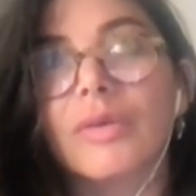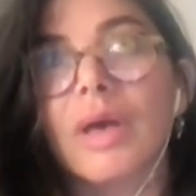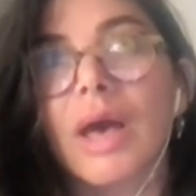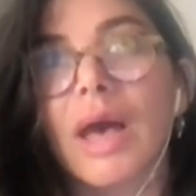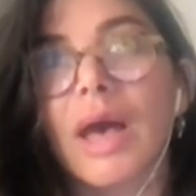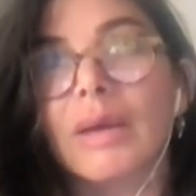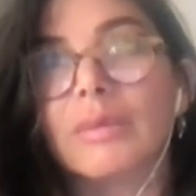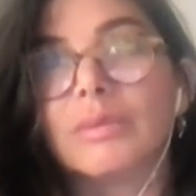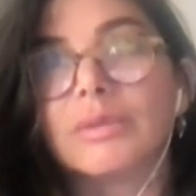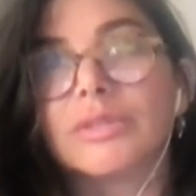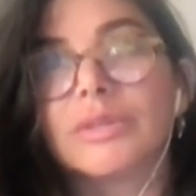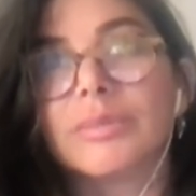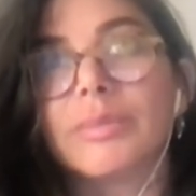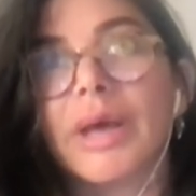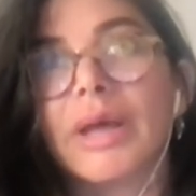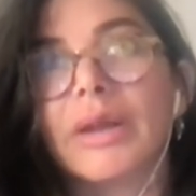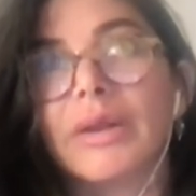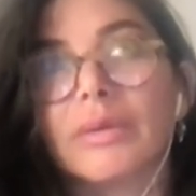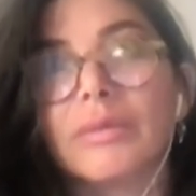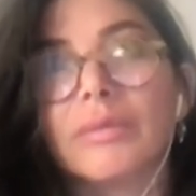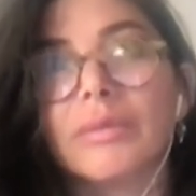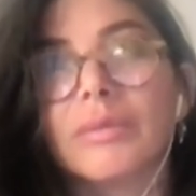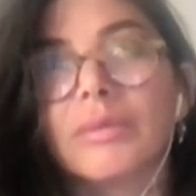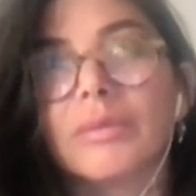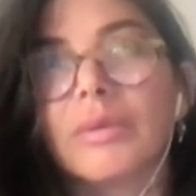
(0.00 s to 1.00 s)
I was
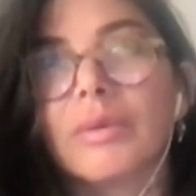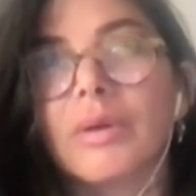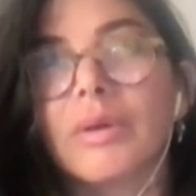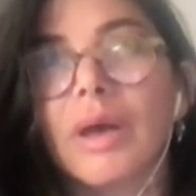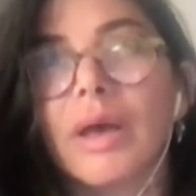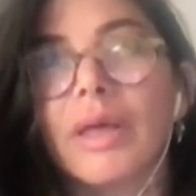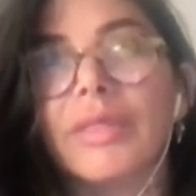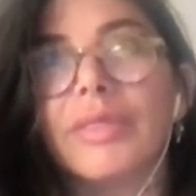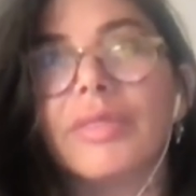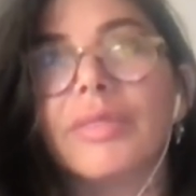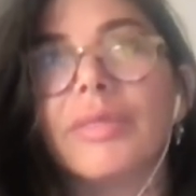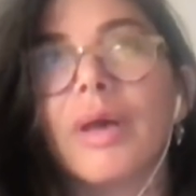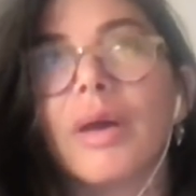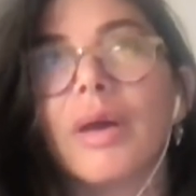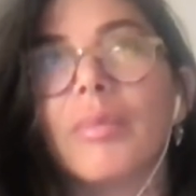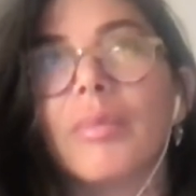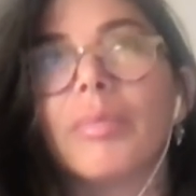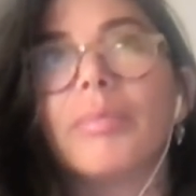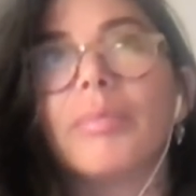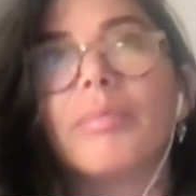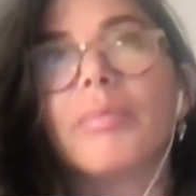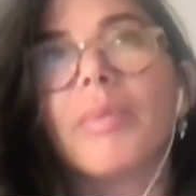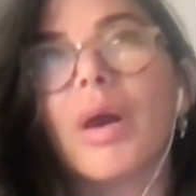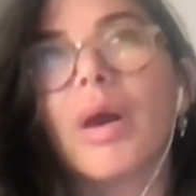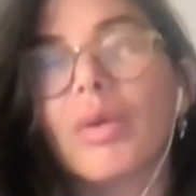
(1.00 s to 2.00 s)
about I, uh,
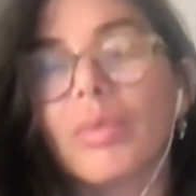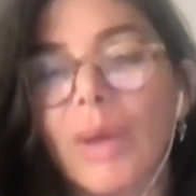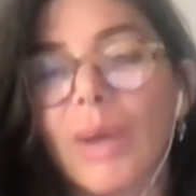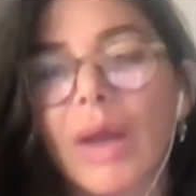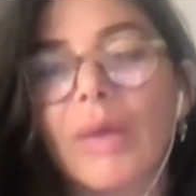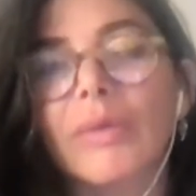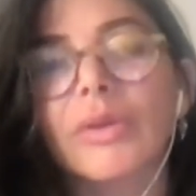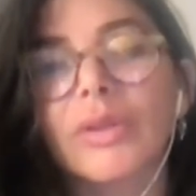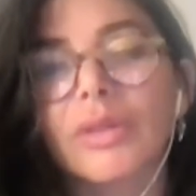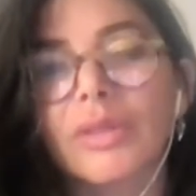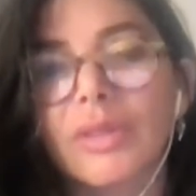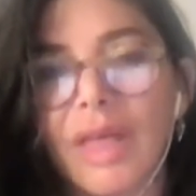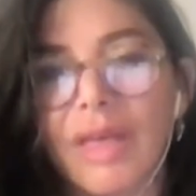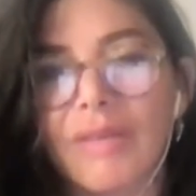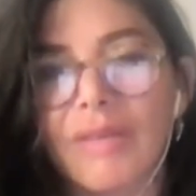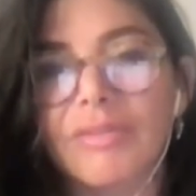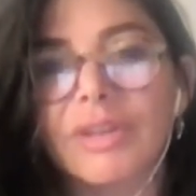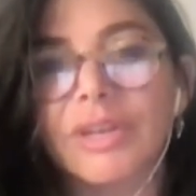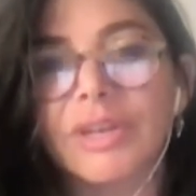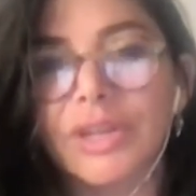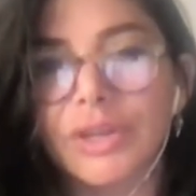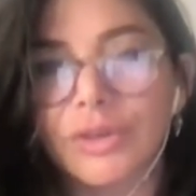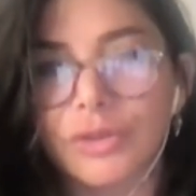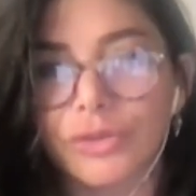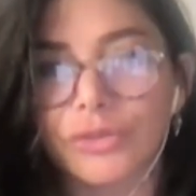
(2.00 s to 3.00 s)
around
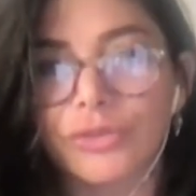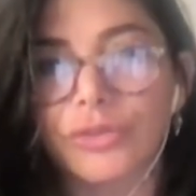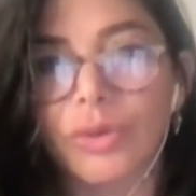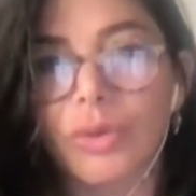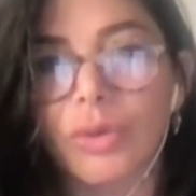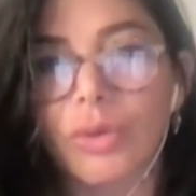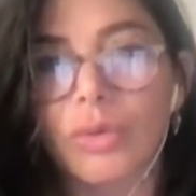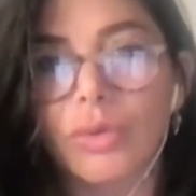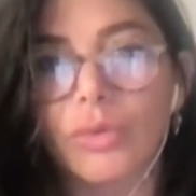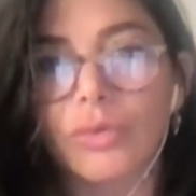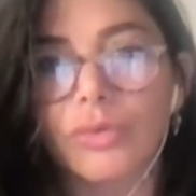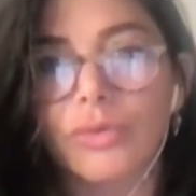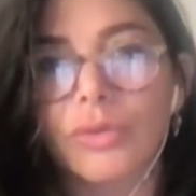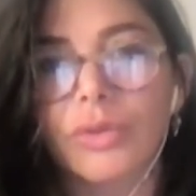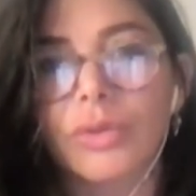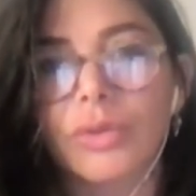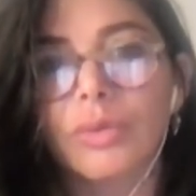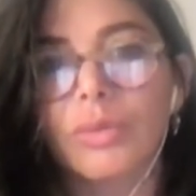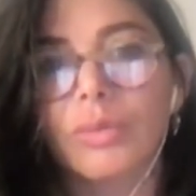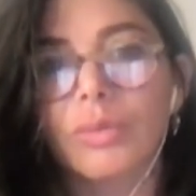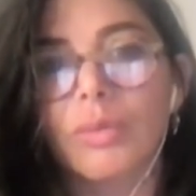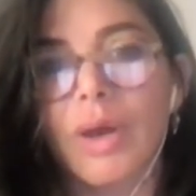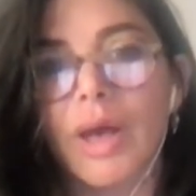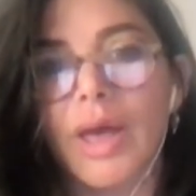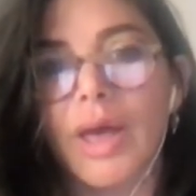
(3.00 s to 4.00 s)
11 years old
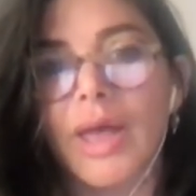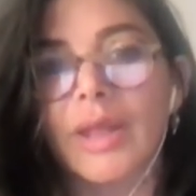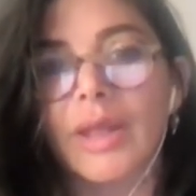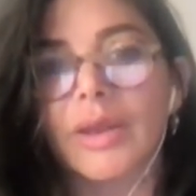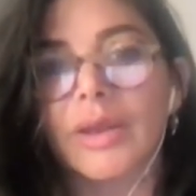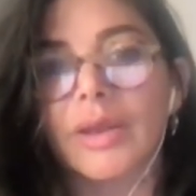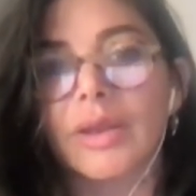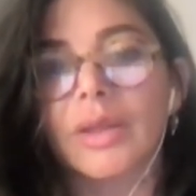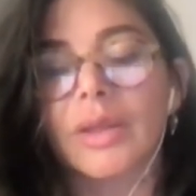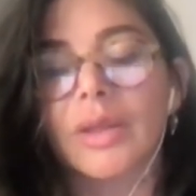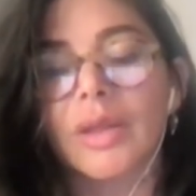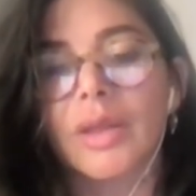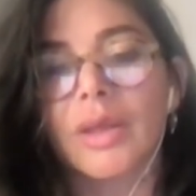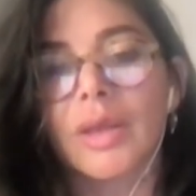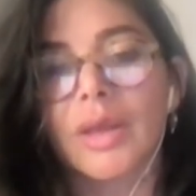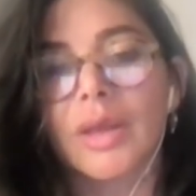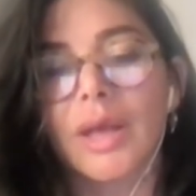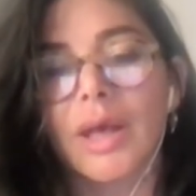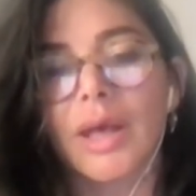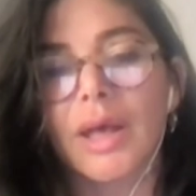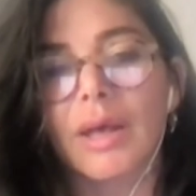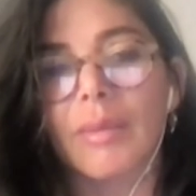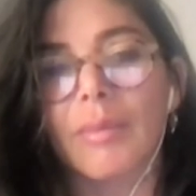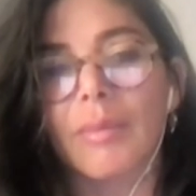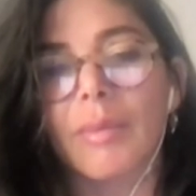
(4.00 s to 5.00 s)
when
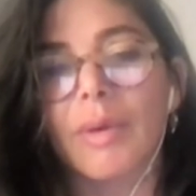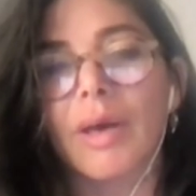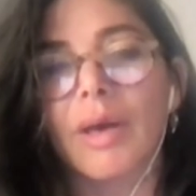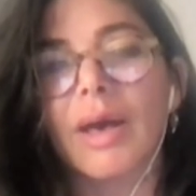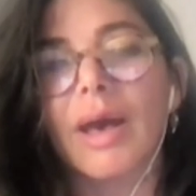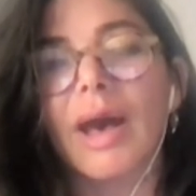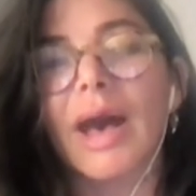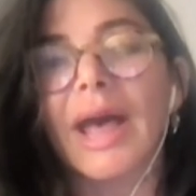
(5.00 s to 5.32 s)
um,